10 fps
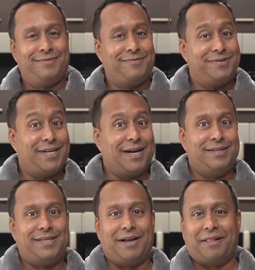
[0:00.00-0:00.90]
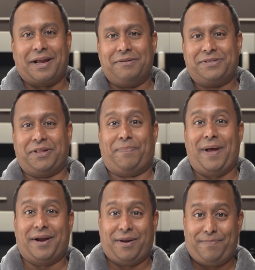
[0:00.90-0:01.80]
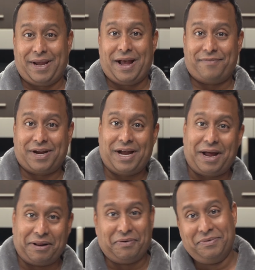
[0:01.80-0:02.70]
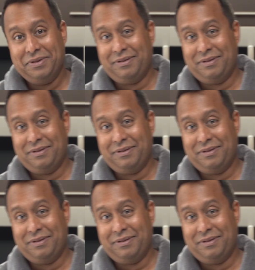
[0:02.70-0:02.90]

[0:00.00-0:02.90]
For a second it sounded like I was in the pocket of big avocado.